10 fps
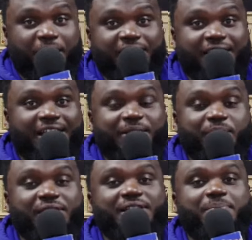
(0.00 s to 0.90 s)
that ain't
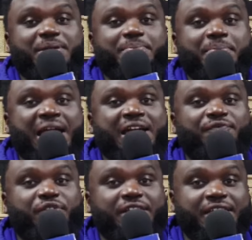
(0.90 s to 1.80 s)
willing to be
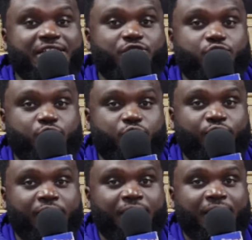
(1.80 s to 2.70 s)
manfully in his truth,
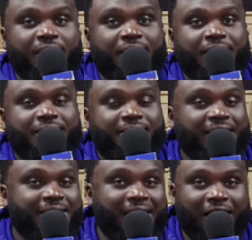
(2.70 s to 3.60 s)
they
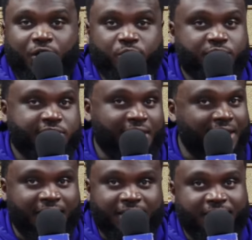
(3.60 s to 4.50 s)
not gonna
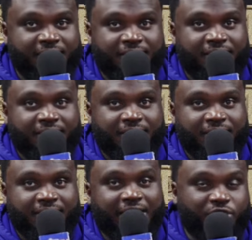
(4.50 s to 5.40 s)
stay.
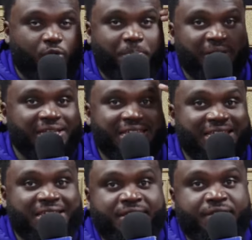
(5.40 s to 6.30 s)
They don't
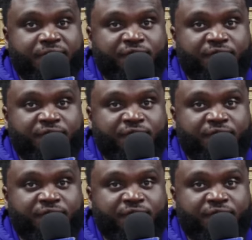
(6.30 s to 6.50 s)
believe.